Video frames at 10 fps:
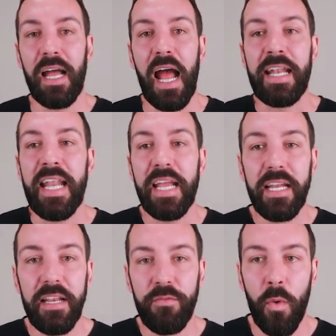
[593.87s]
a
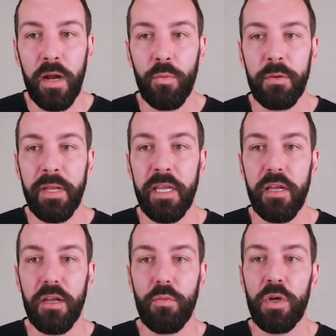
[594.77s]
negative one would
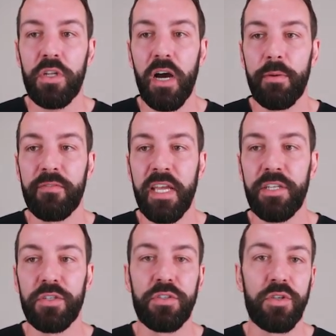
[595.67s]
be, what type of
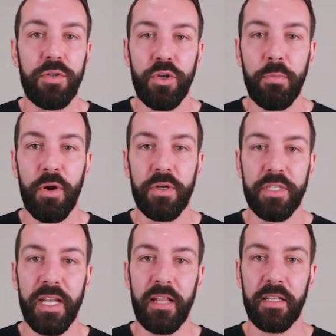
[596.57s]
kitchen suits your
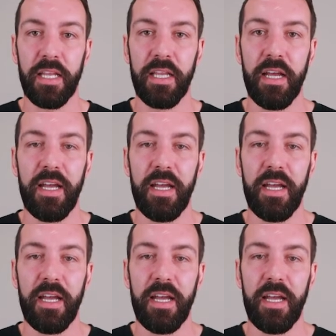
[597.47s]
personality?